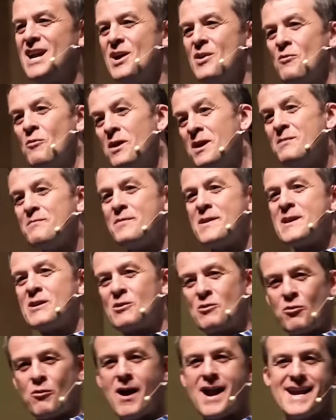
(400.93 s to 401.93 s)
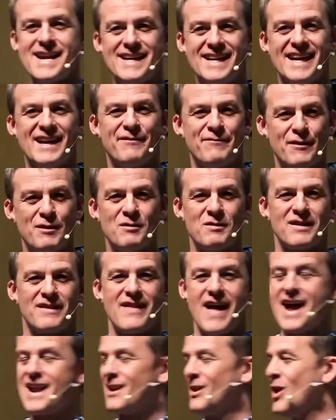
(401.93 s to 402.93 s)
Wouldn't it be great if
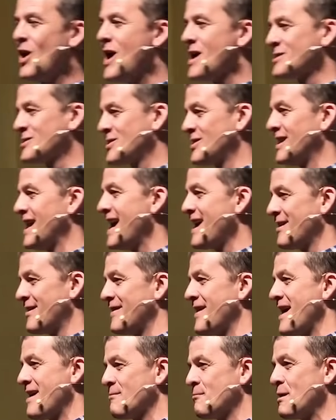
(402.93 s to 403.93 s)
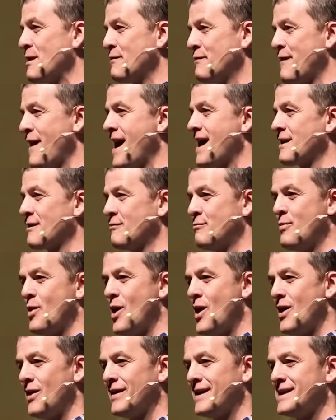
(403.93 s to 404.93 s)
in that lost letter that we found of
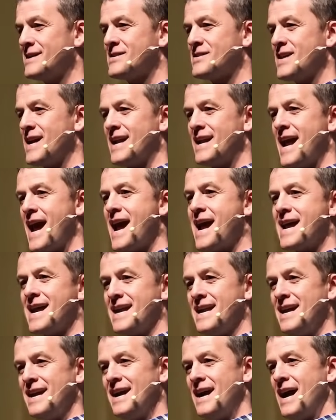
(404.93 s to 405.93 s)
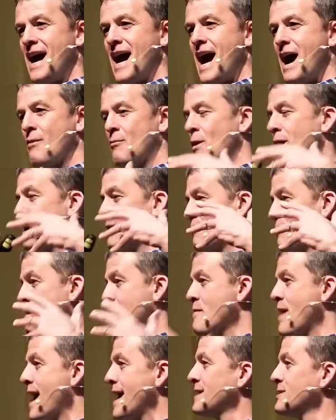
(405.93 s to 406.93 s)
Paul, he said, hey, I want to
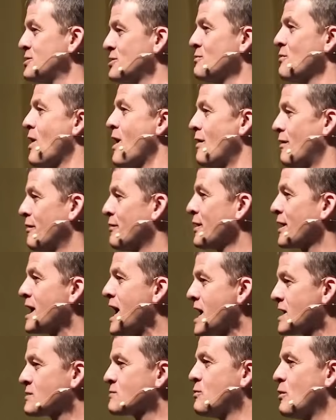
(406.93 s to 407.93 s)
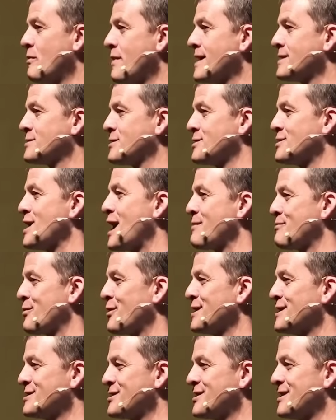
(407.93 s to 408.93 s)
remind you all of the gospel message I
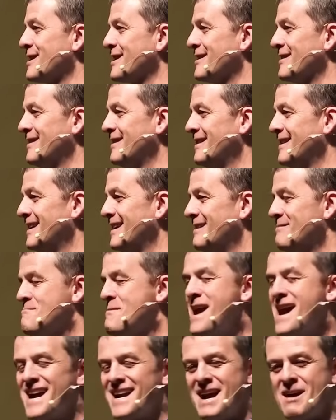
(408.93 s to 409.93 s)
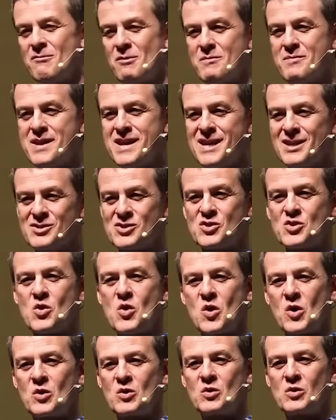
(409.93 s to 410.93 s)
preached to you. Man, that would be
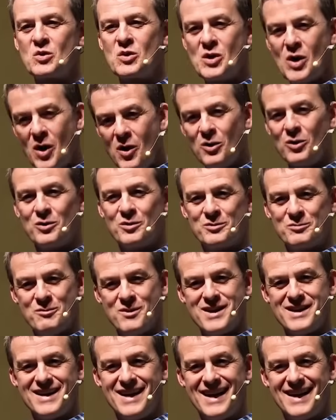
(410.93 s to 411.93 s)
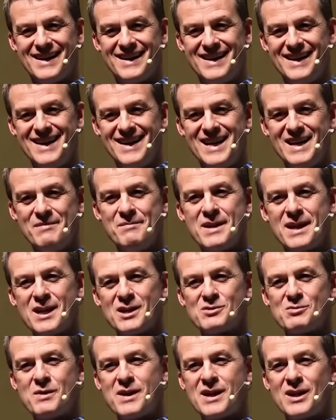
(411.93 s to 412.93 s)
historical gold, wouldn't it?
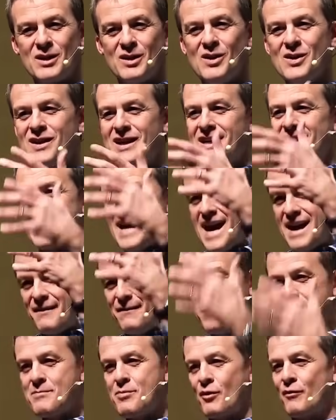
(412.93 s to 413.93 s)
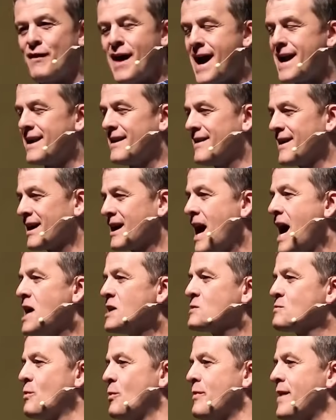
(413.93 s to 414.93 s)
Because we could look at that. If he provided the
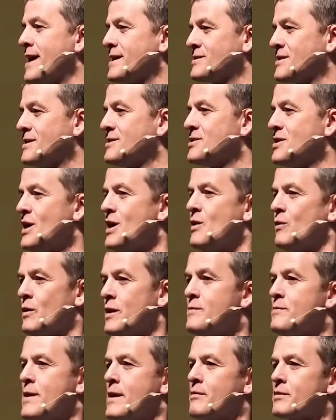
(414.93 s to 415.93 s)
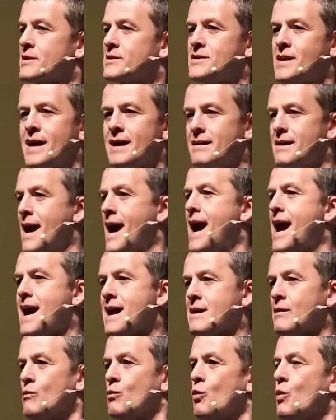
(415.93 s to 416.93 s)
gospel message, we'd be able to say,
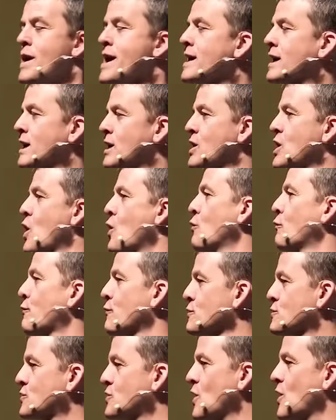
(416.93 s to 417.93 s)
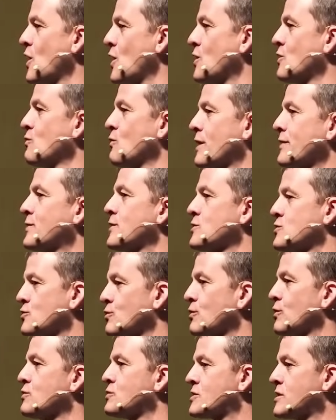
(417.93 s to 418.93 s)
hey, we can know for certain what the
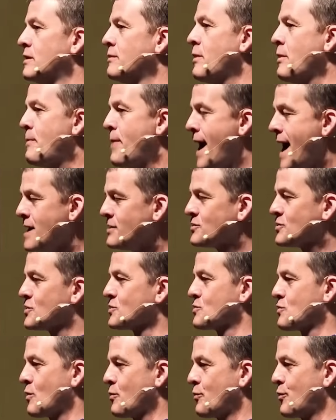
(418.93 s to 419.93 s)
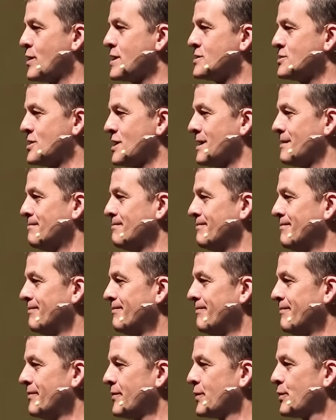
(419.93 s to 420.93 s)
Jerusalem apostles were preaching
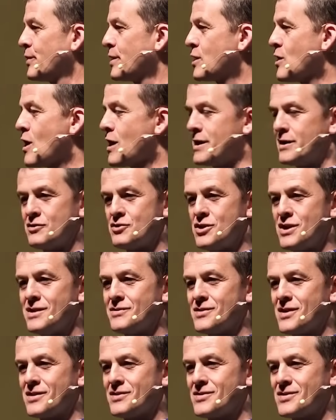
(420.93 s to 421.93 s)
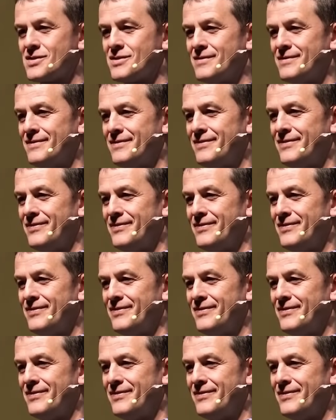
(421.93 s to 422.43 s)
regarding Jesus.